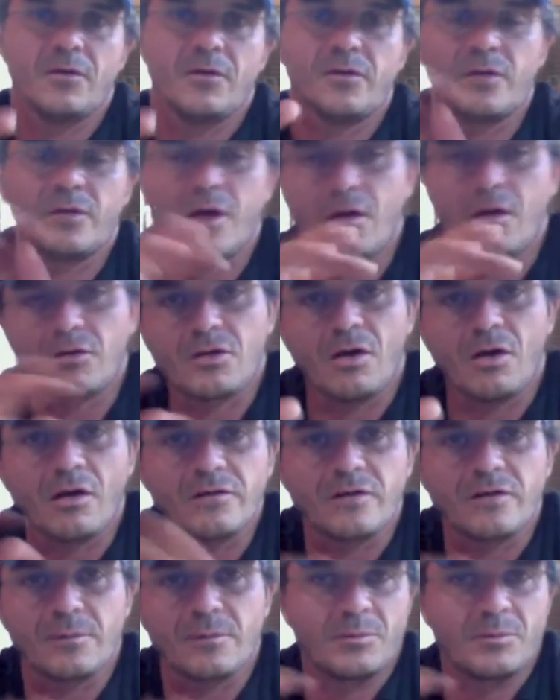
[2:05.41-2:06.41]
So the whole
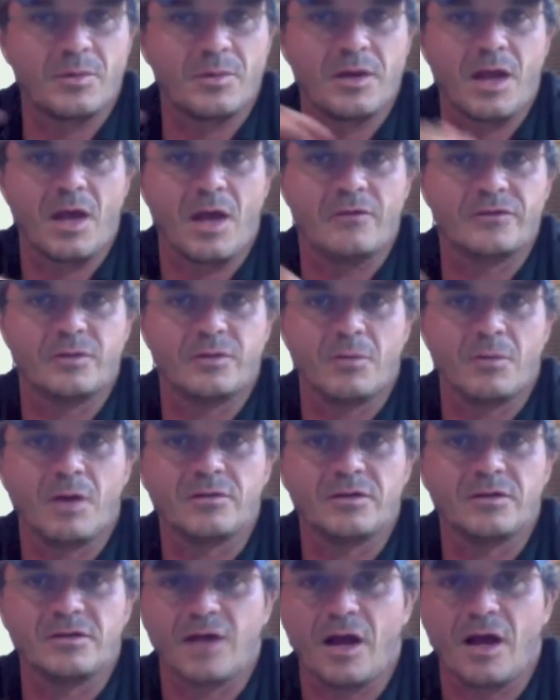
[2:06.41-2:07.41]
concept of being able to
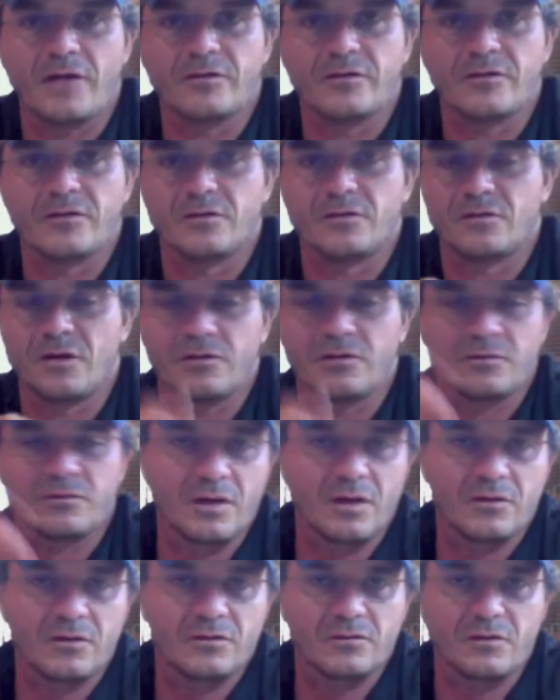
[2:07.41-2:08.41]
multitask is
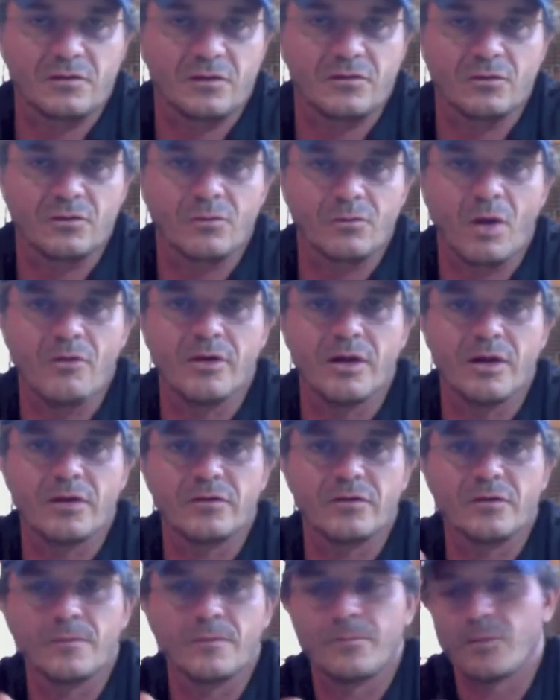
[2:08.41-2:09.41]
just
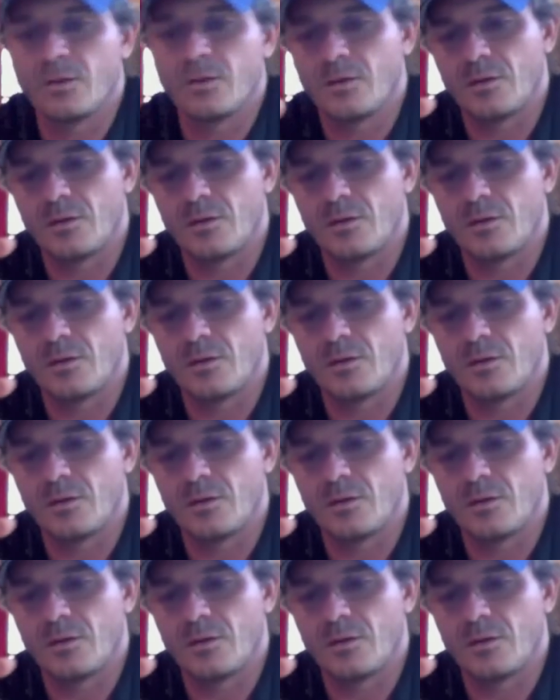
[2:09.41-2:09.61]
erroneous.